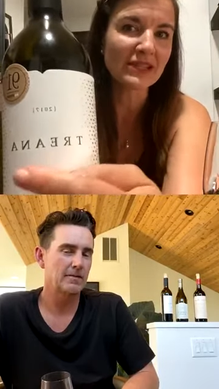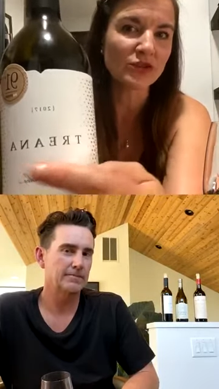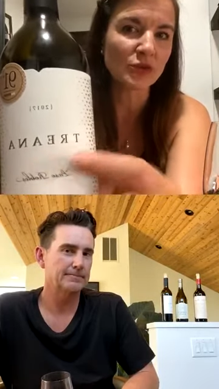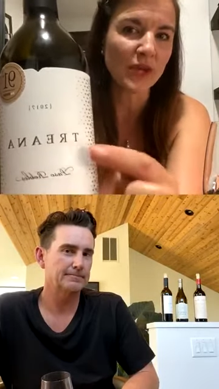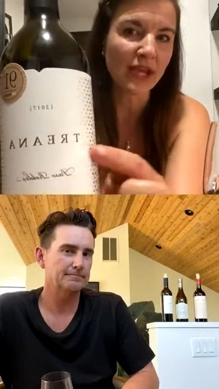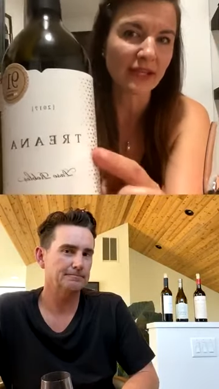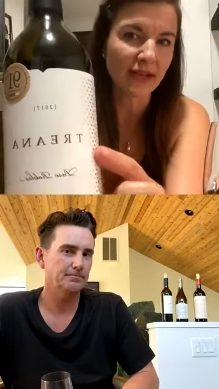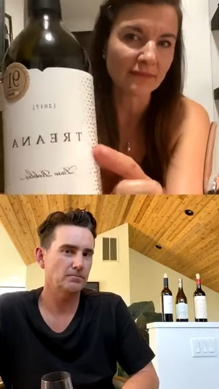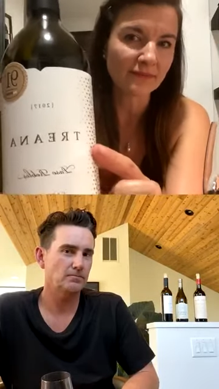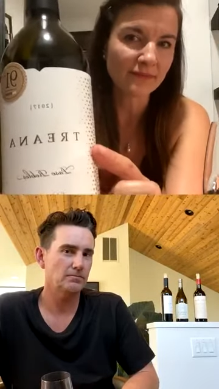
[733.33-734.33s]

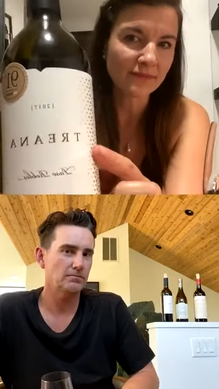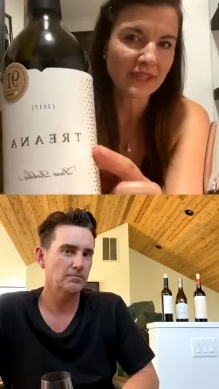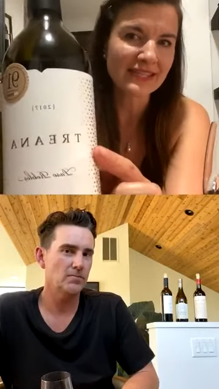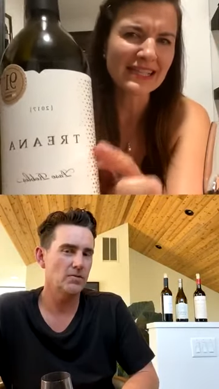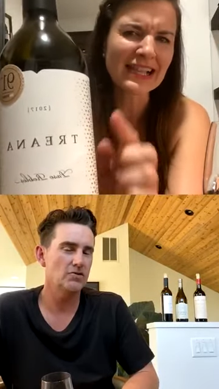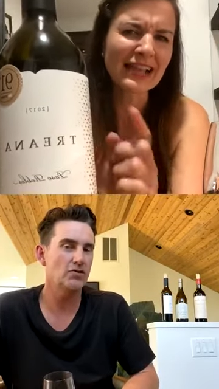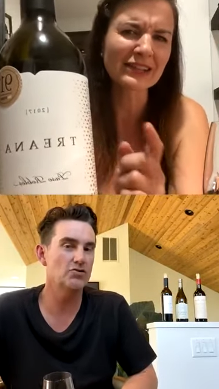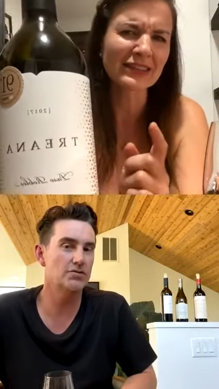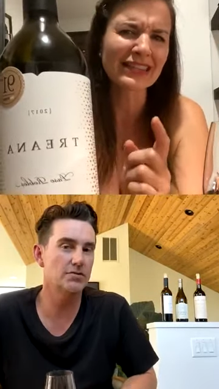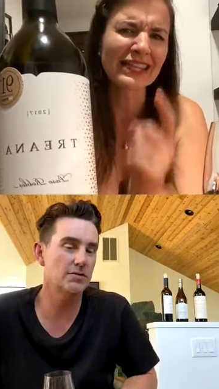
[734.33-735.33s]
Speaker 1: Treana? Is it like
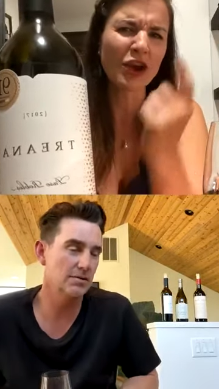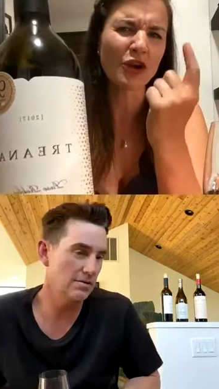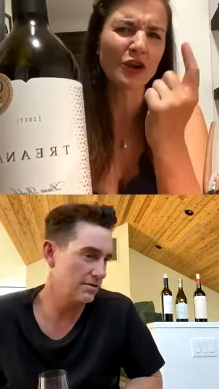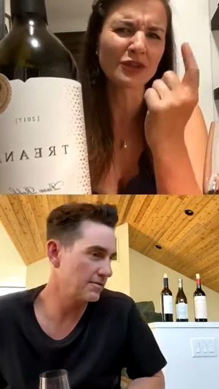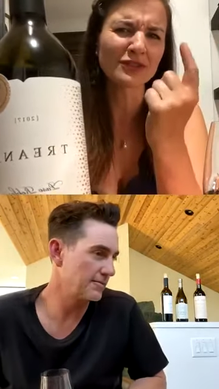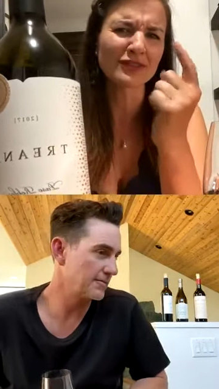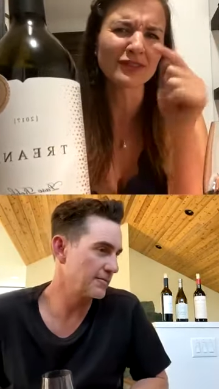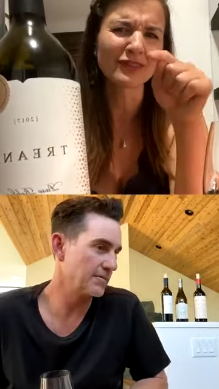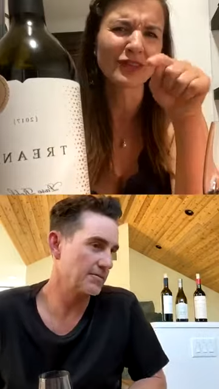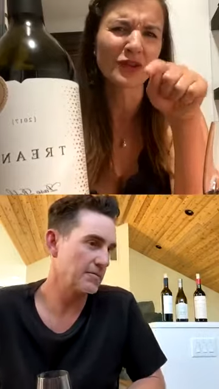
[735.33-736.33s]
the earth,
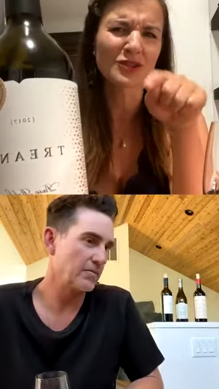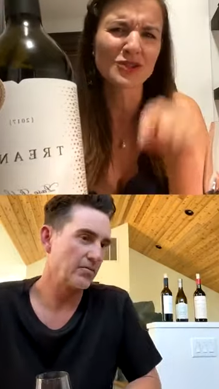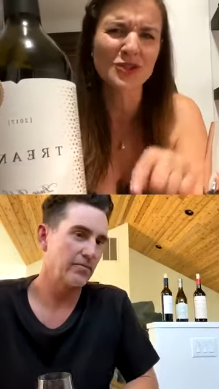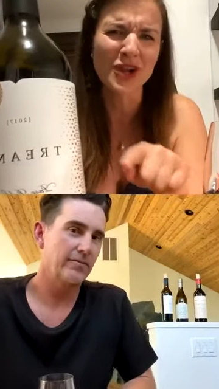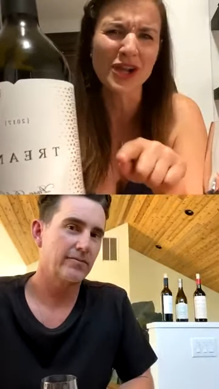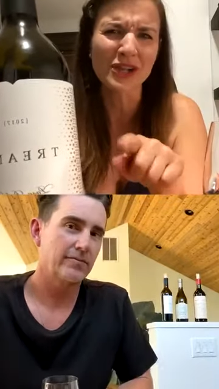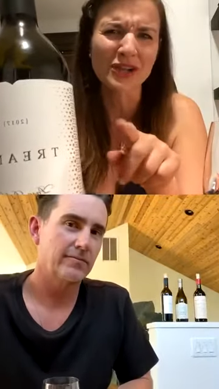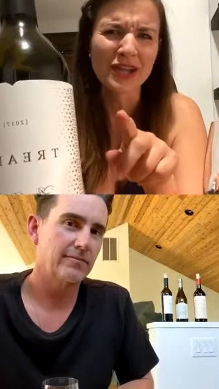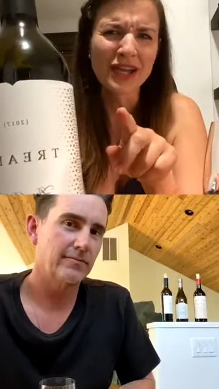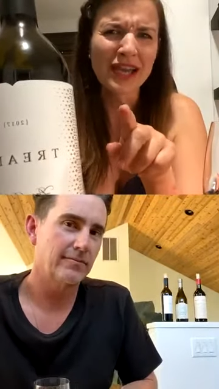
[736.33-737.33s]
the
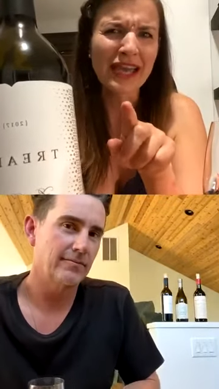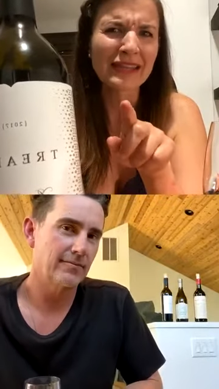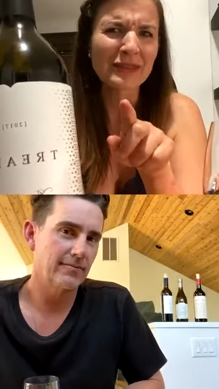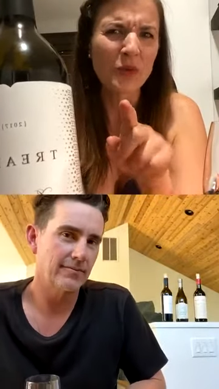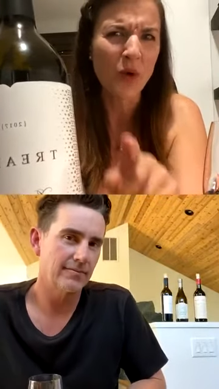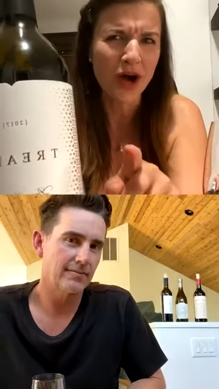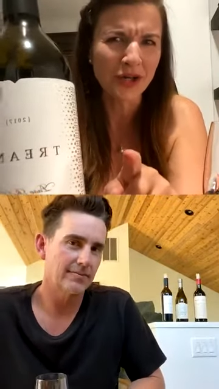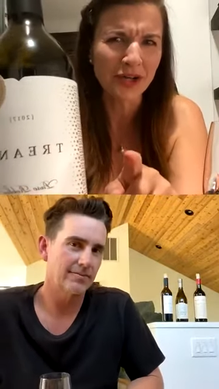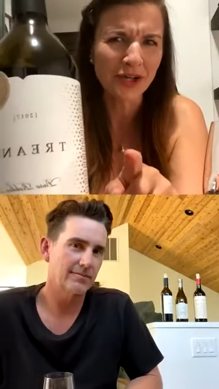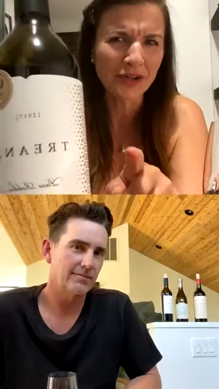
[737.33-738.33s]
soil, and the
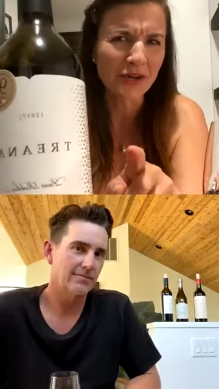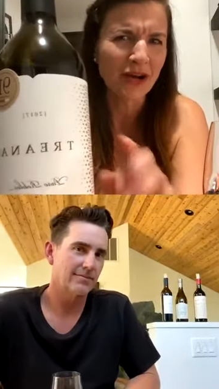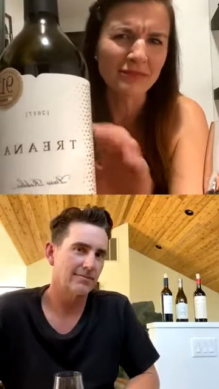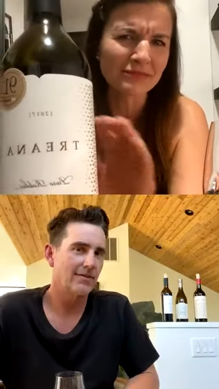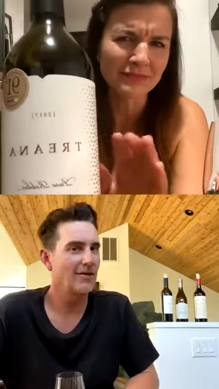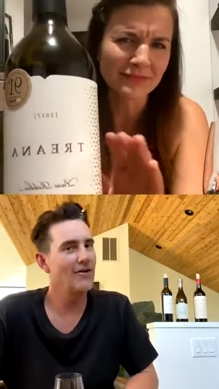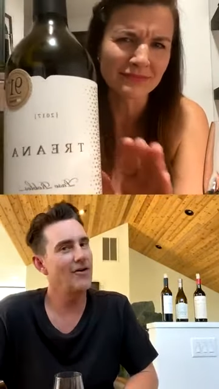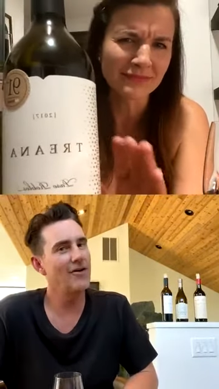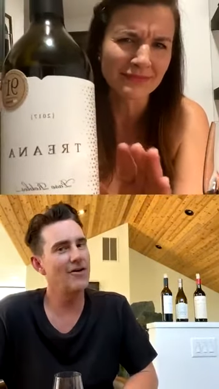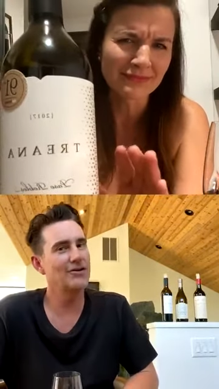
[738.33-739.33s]
water? Or
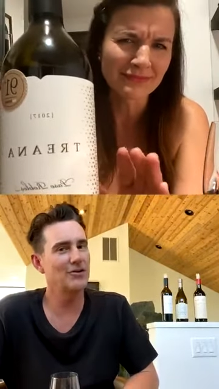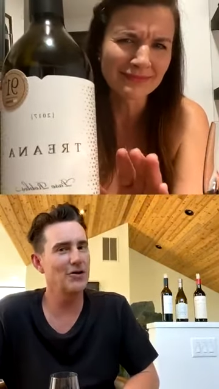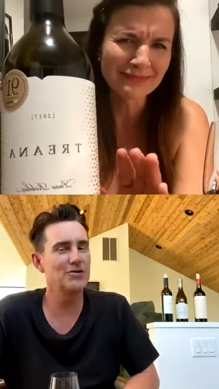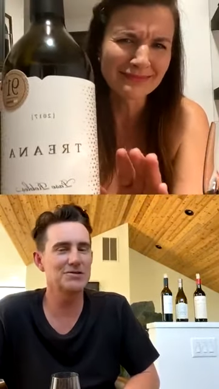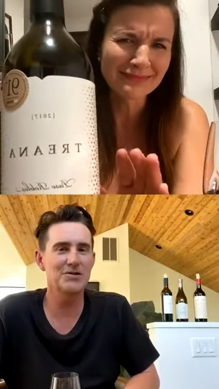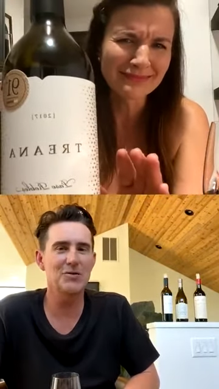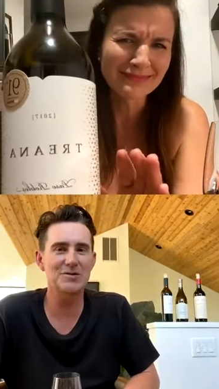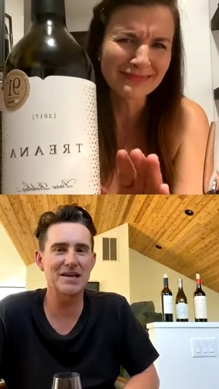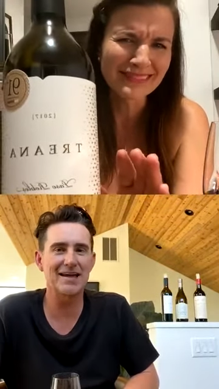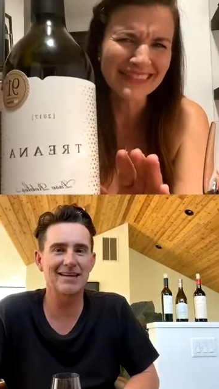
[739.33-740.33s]
Oh,
Speaker 2: close. You almost
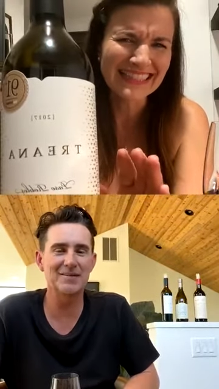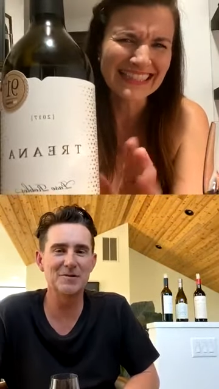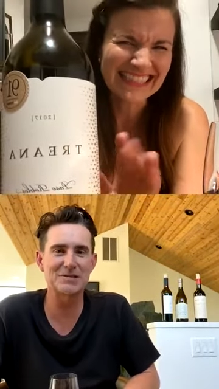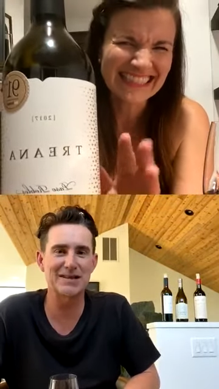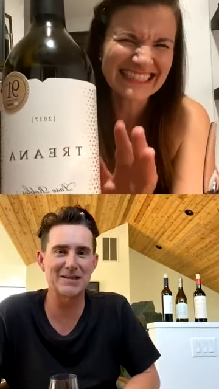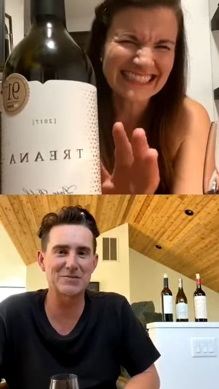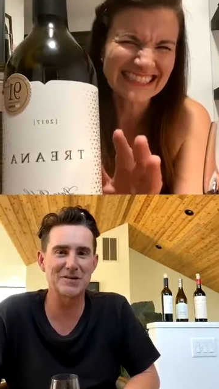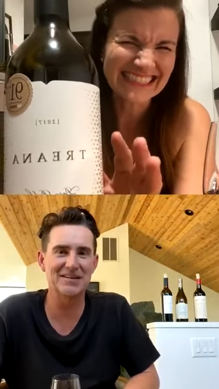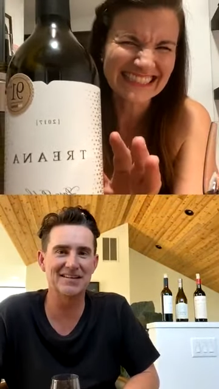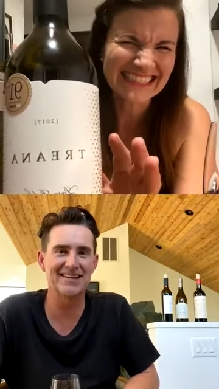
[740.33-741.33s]
had it. You missed the last
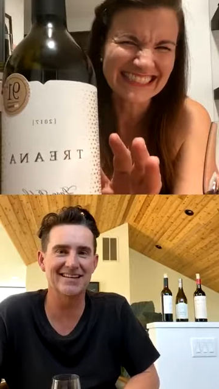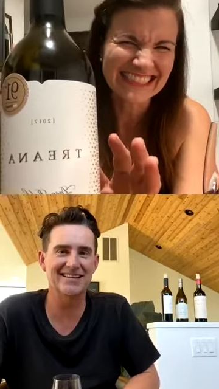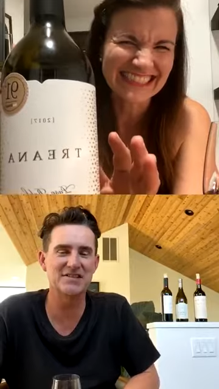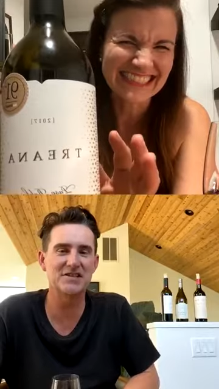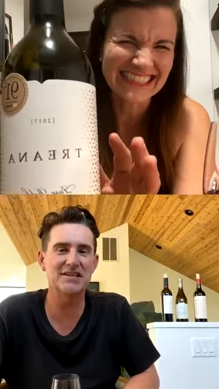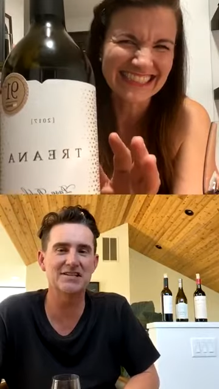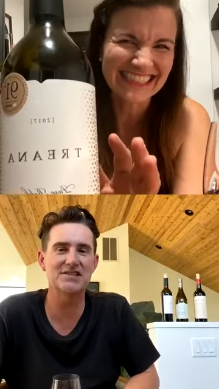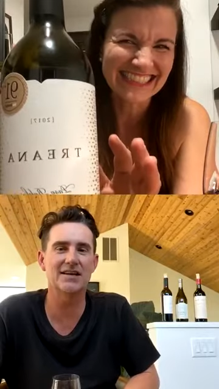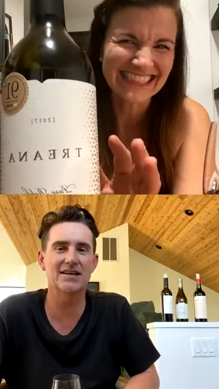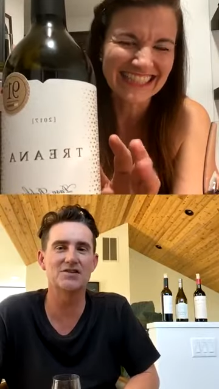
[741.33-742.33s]
one. The sea,
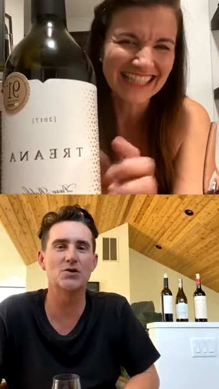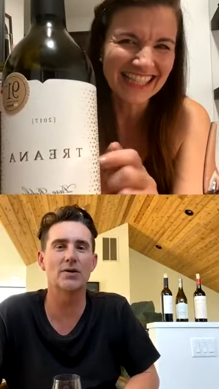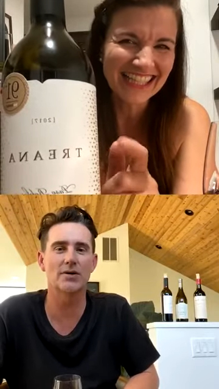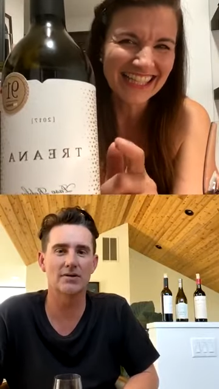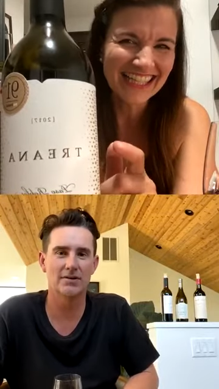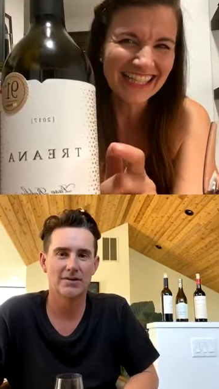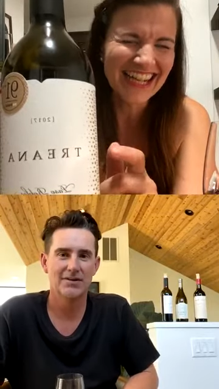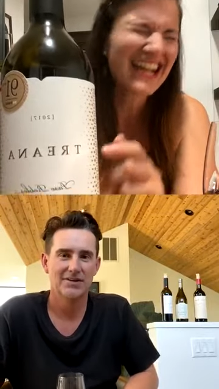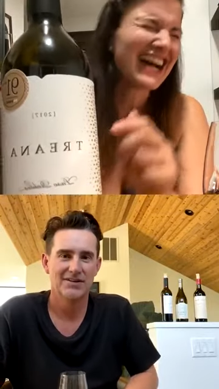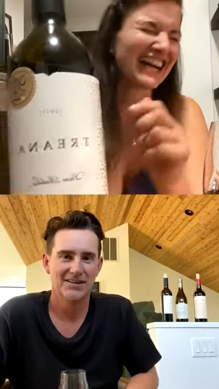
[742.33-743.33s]
sun, and soil
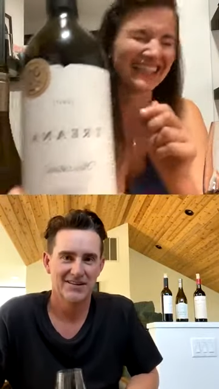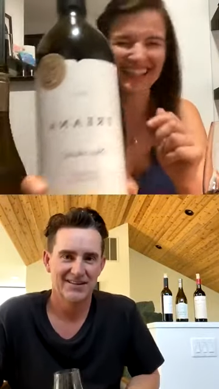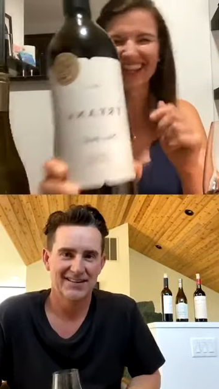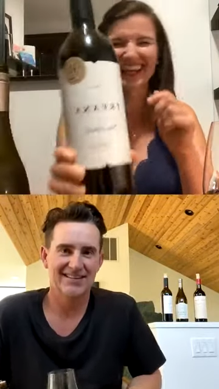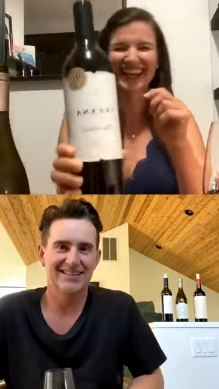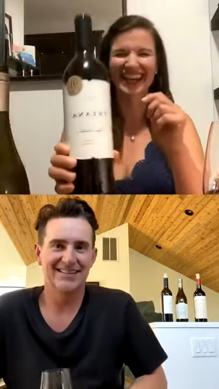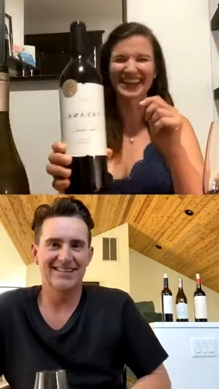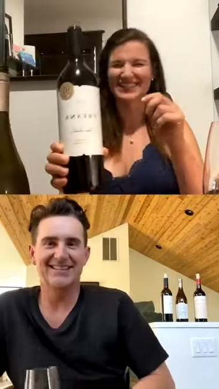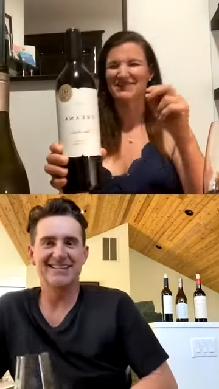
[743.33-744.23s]
Speaker 1: ah, it's